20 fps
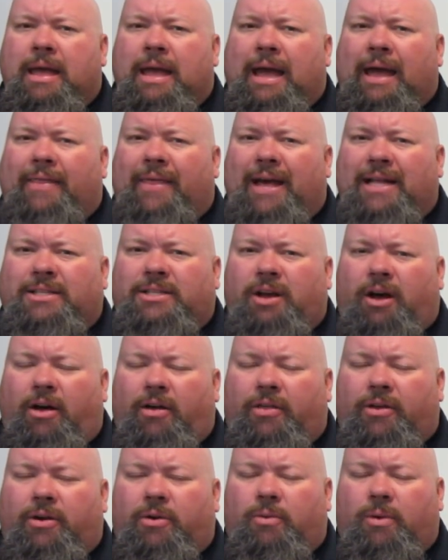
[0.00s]
And that's
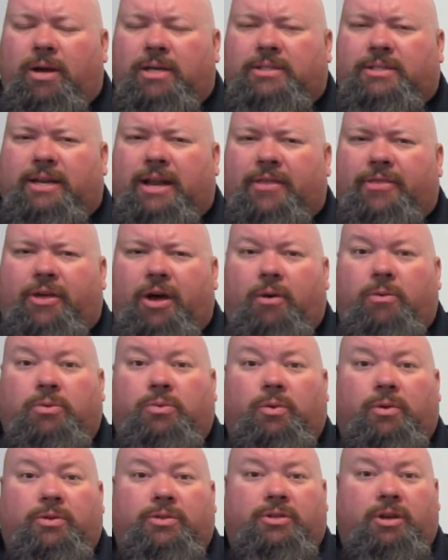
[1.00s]
all there was that I thought
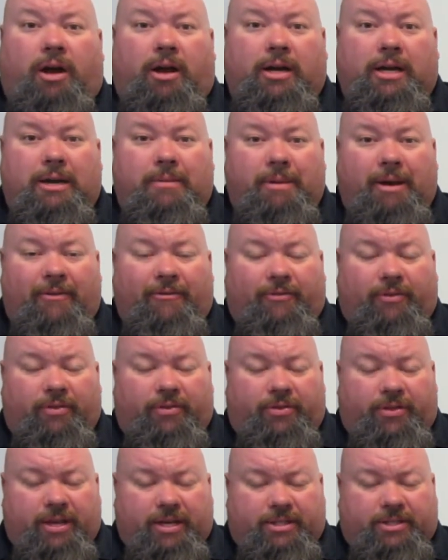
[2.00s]
was worth talking about for
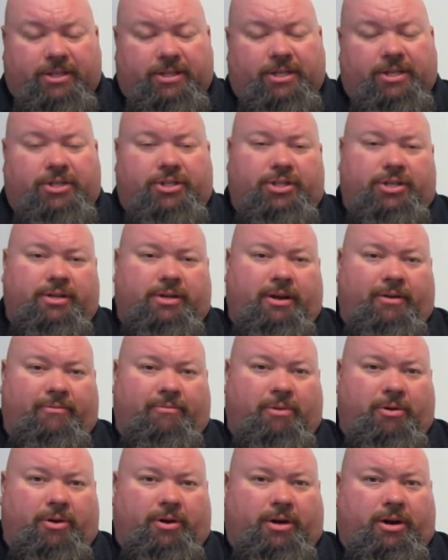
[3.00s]
this edition of
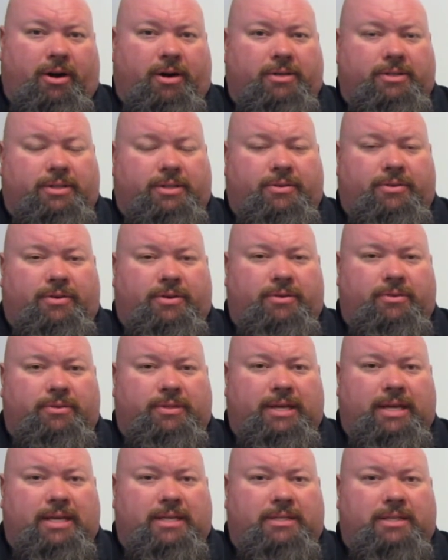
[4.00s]
Motor Cars
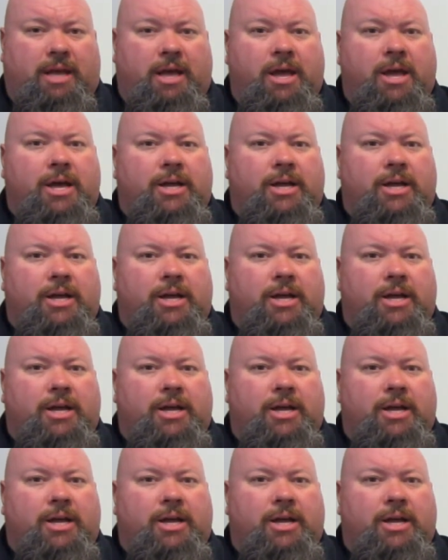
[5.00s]
Enthusiasts.